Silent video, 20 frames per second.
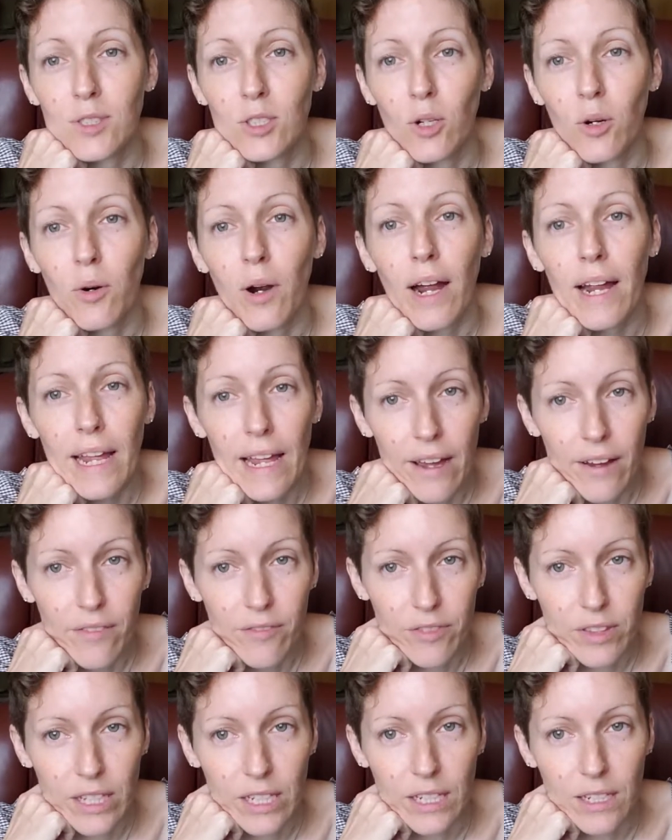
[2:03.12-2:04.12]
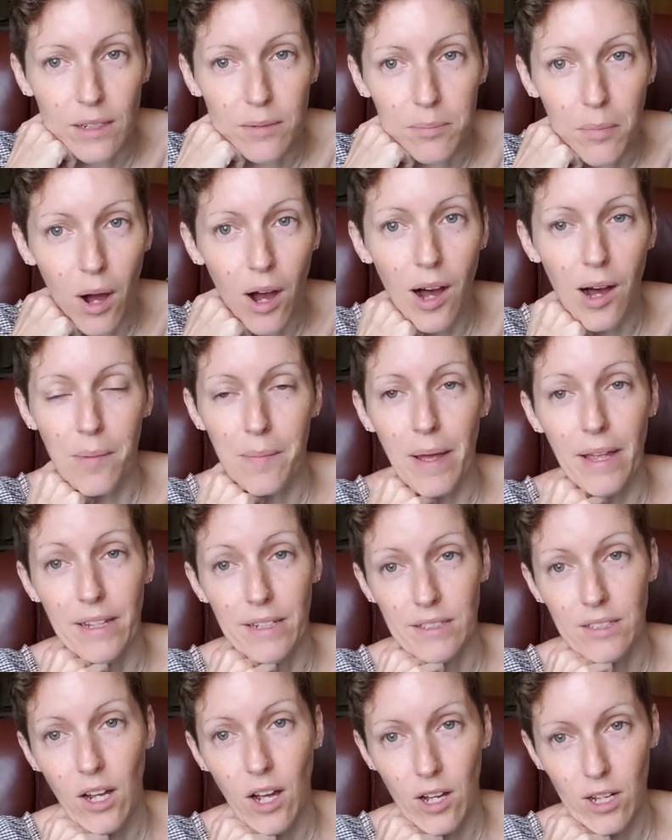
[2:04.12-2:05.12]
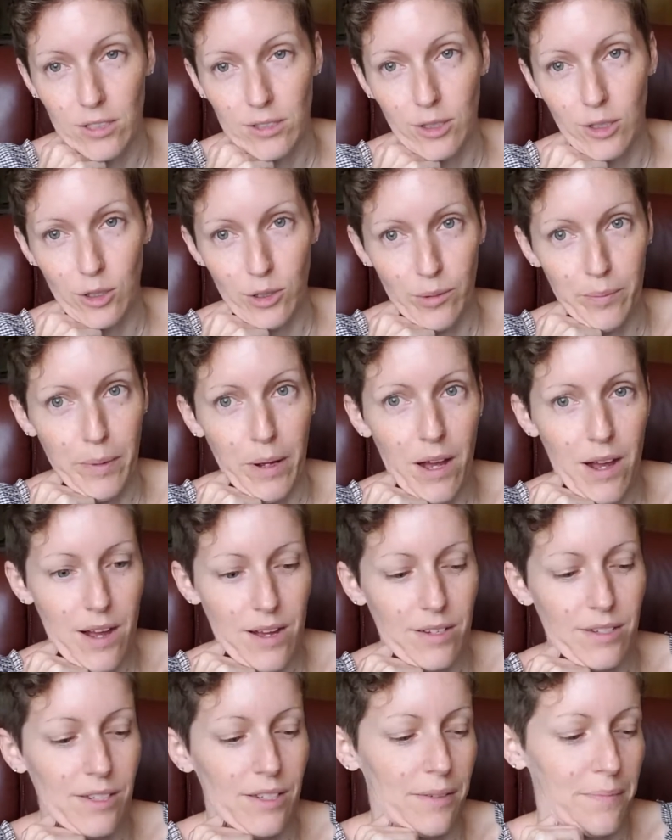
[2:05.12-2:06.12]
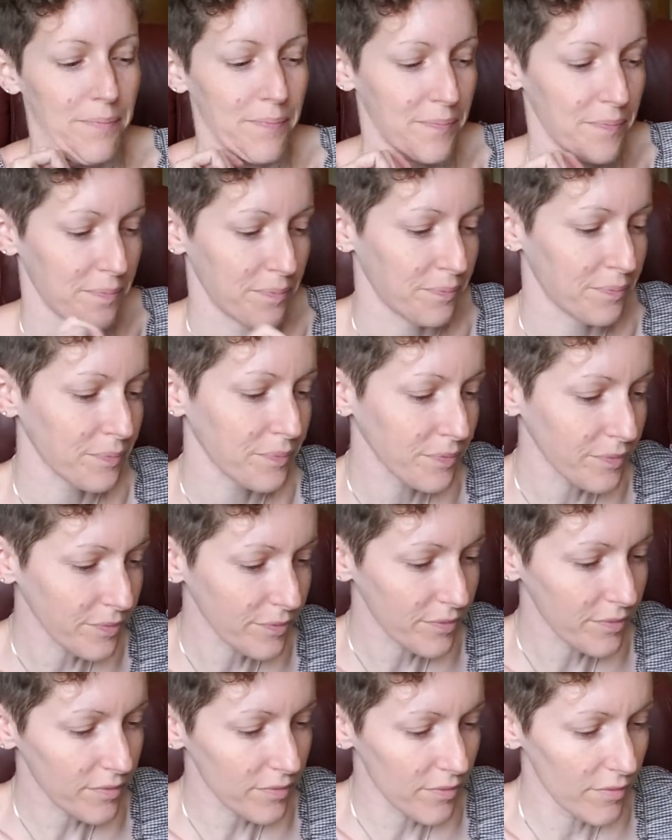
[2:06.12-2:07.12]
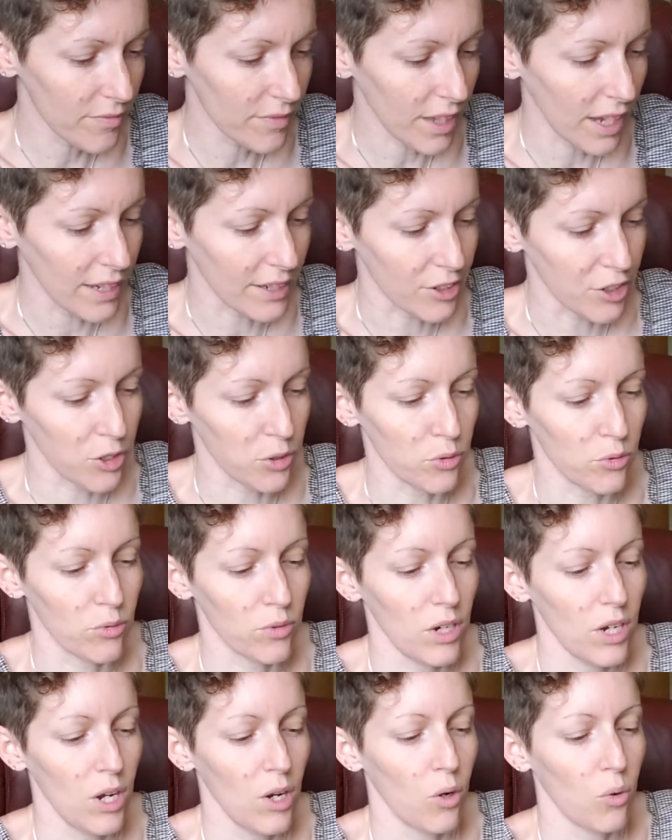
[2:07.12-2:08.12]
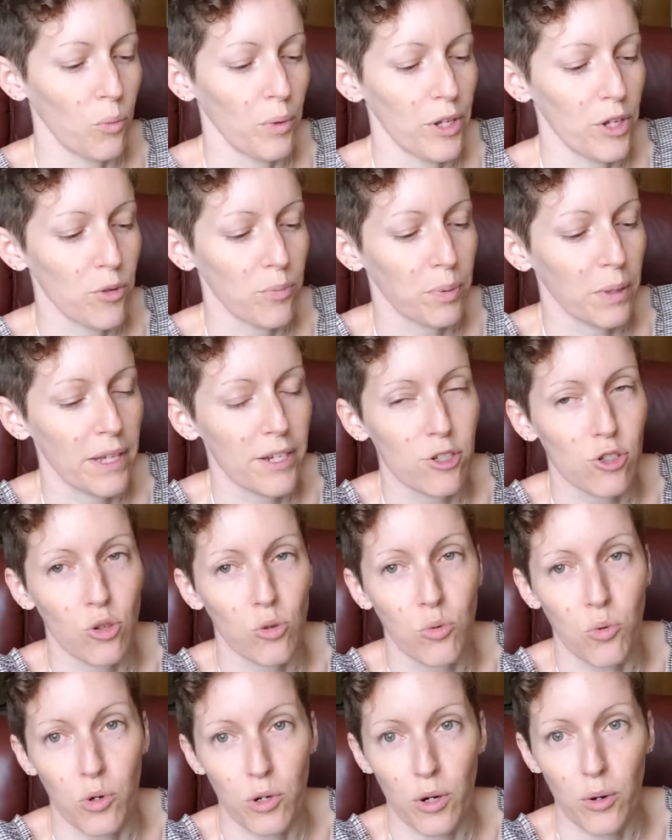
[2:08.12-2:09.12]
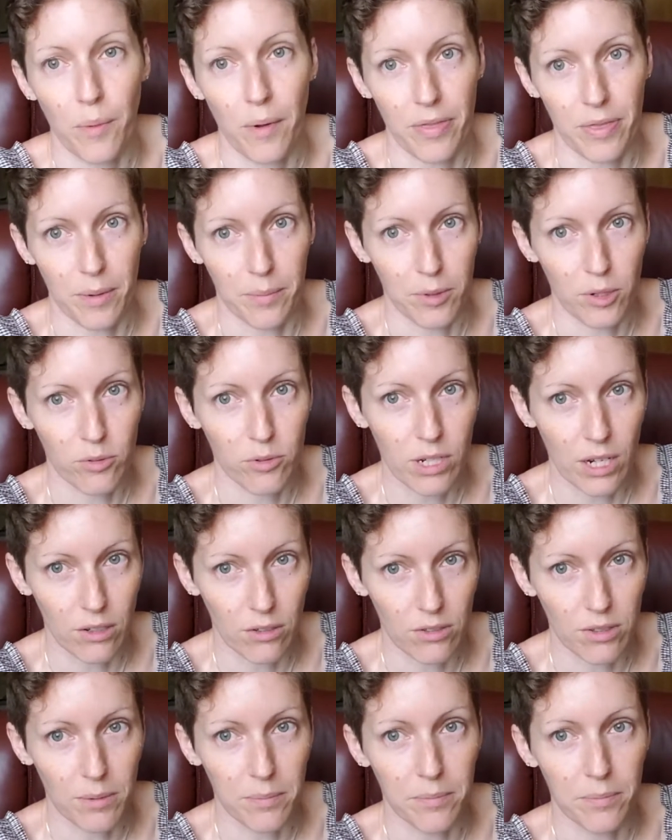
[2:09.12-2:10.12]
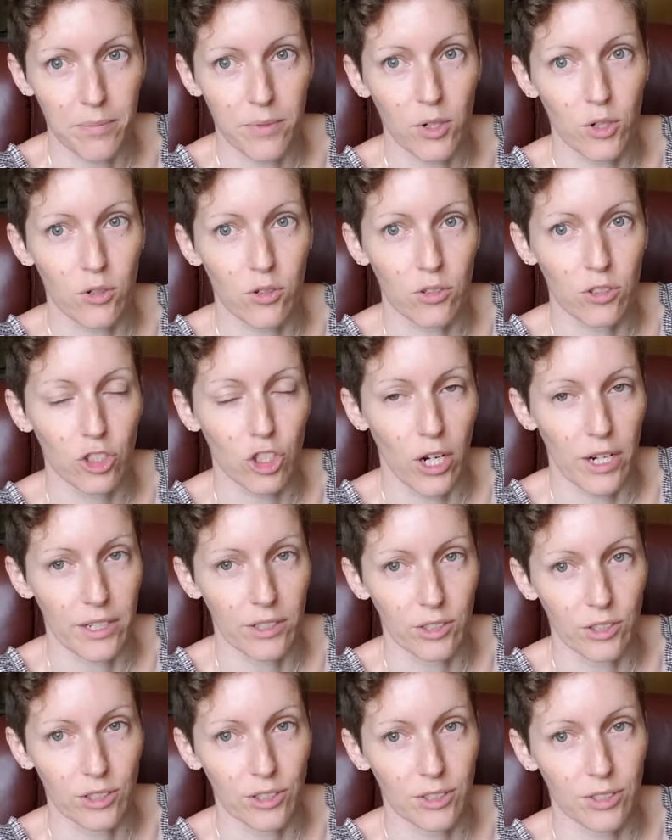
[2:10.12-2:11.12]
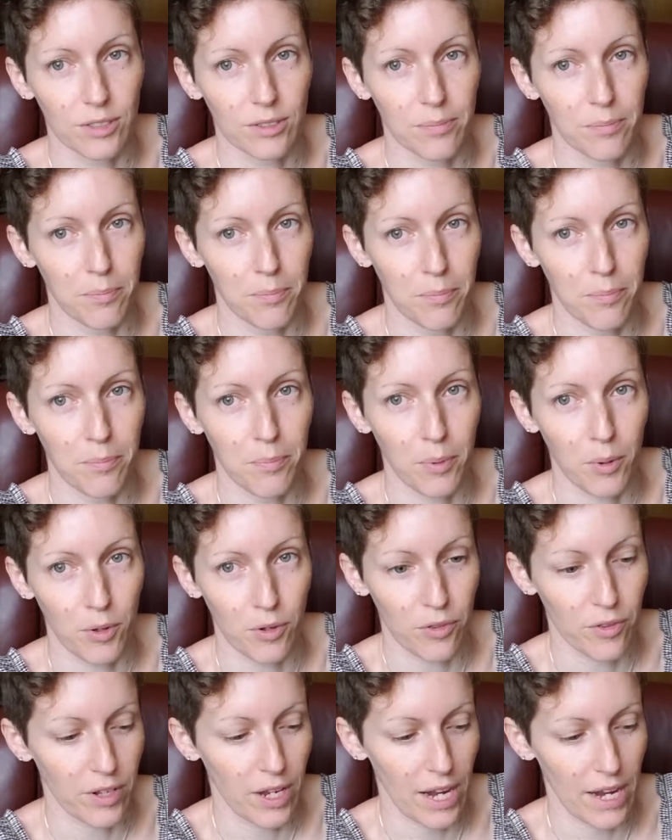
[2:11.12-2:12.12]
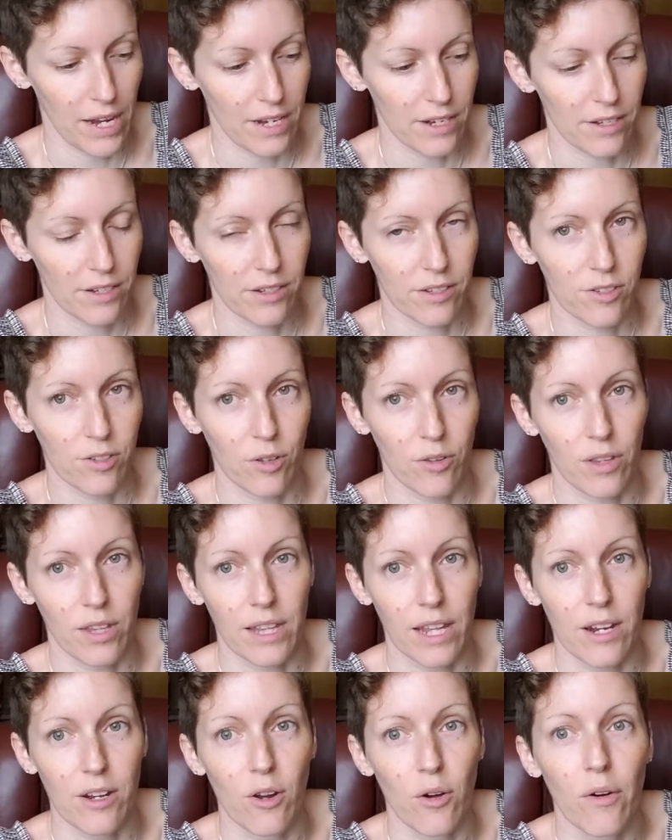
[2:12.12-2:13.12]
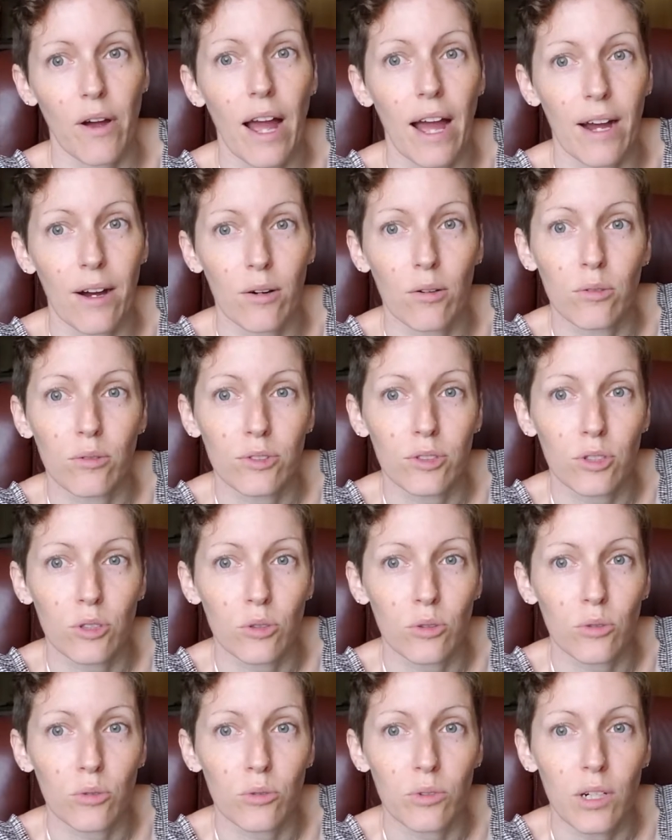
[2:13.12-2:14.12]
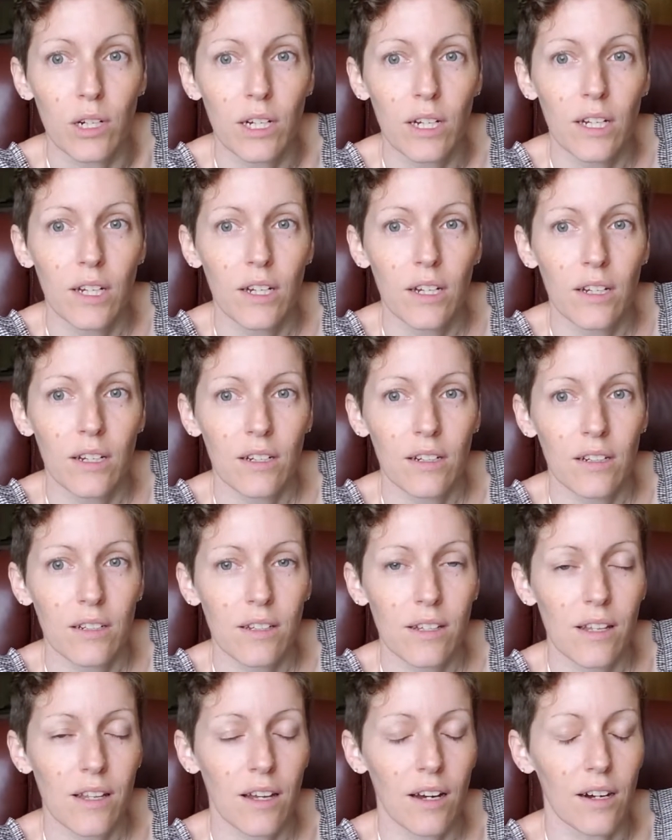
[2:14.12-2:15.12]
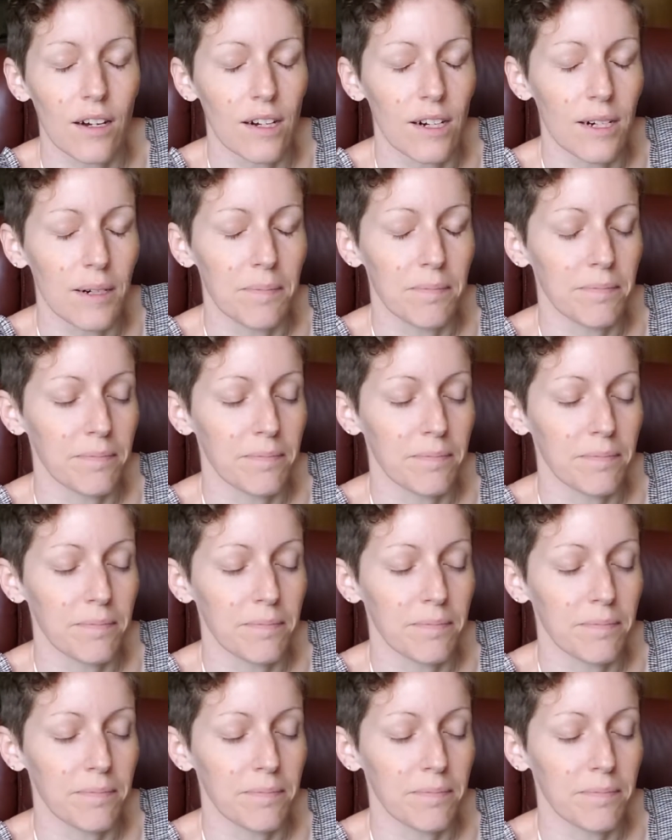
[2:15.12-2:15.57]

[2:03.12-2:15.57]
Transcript: so I have the mom and toddler box. And you, when you place your order with them, you tell them your child's birth date so that they know how to um,